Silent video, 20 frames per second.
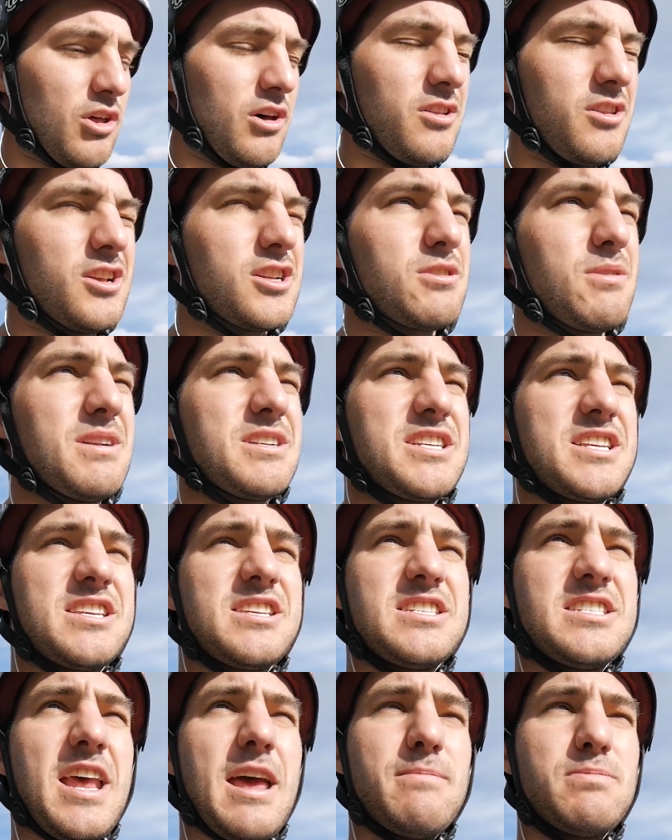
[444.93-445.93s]
Not so much
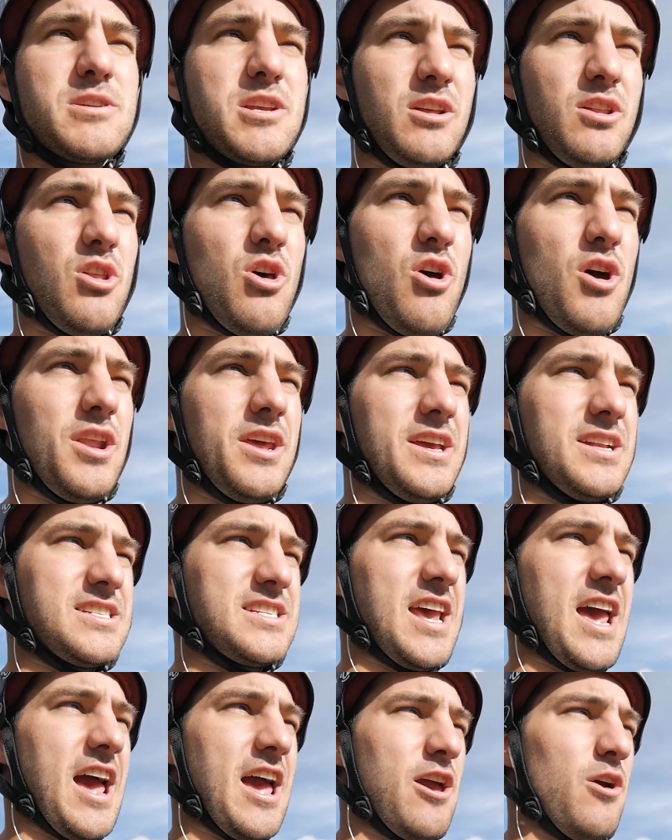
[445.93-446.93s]
steps to learning a
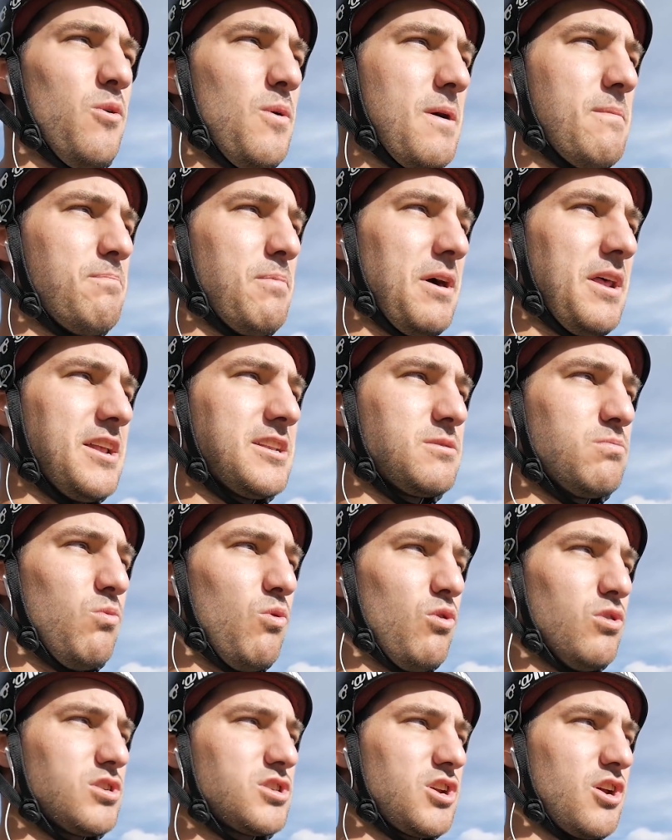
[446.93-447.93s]
tailwhip, but it's
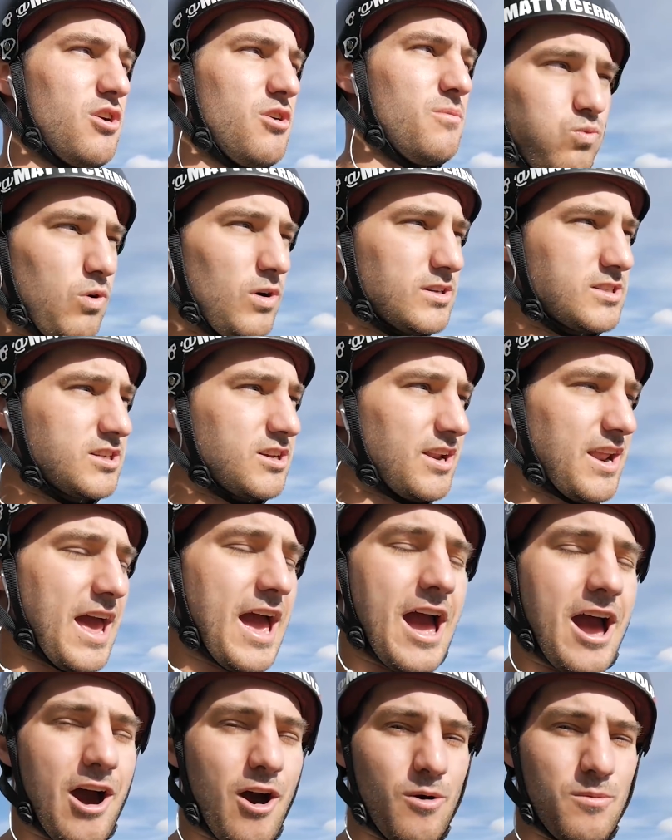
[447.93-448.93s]
more so what's going to
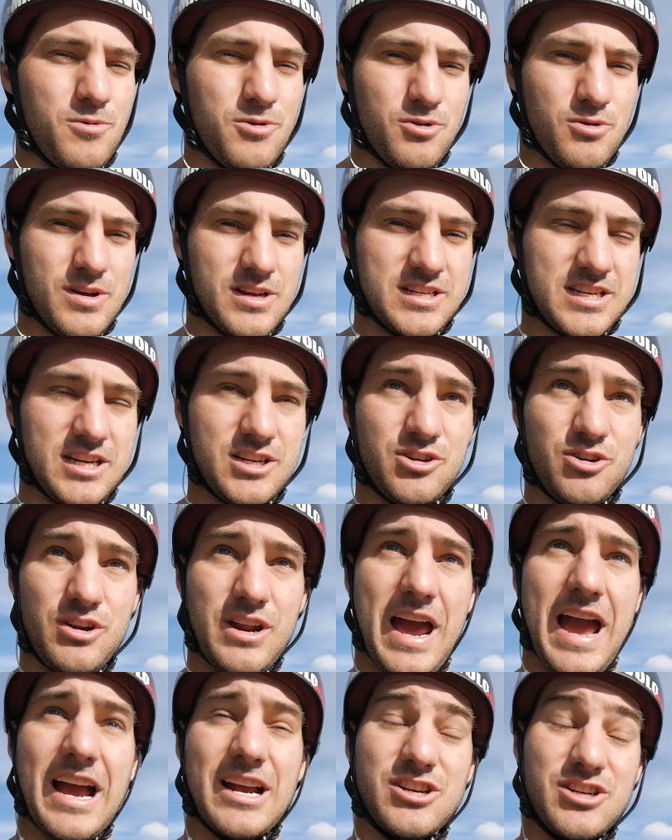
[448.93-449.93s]
help you, assist you
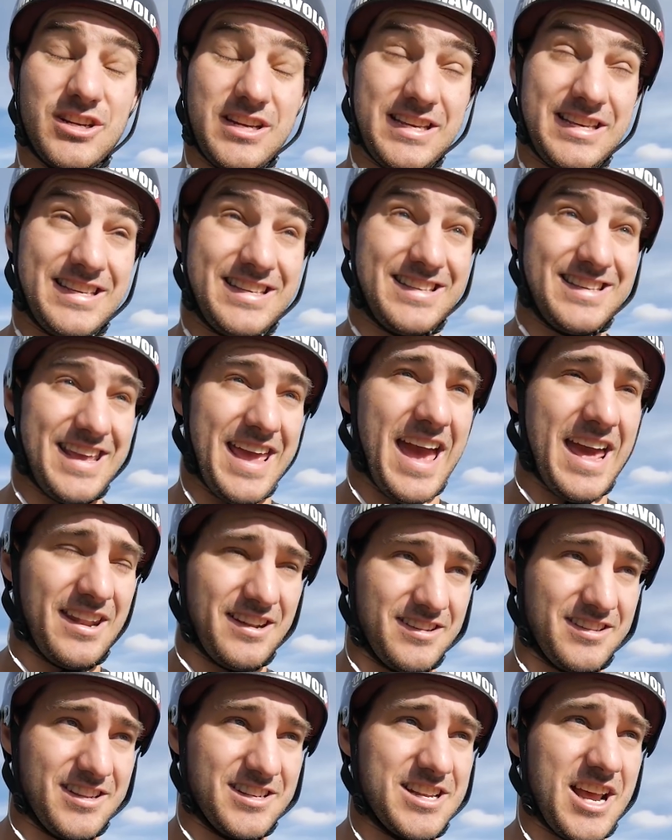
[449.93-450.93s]
to actually get
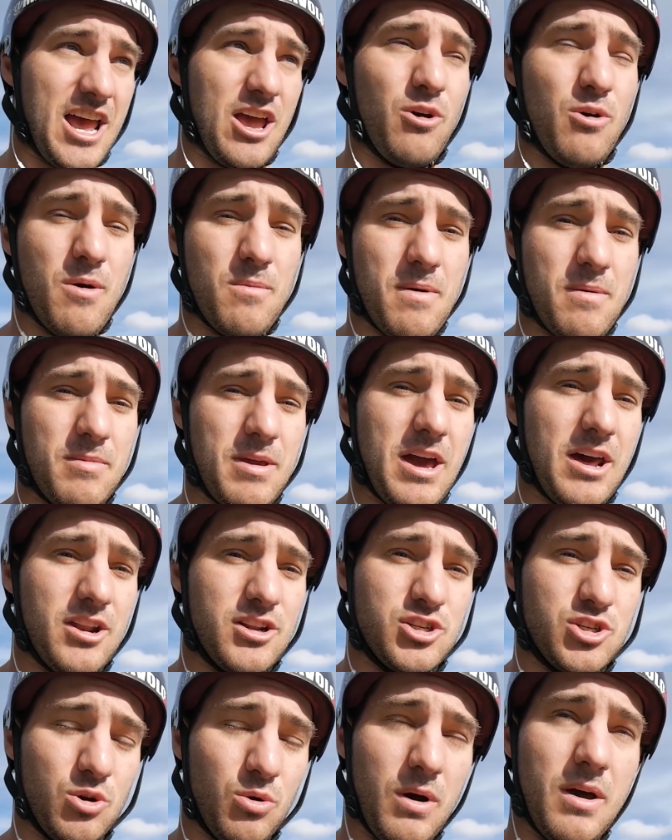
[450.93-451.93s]
the tailwhip and be able to
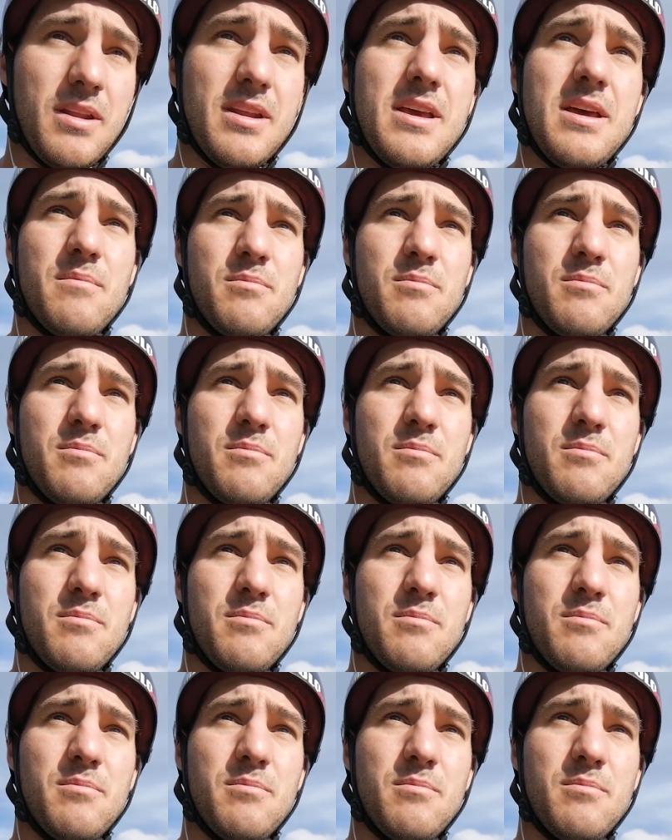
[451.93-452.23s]
do it.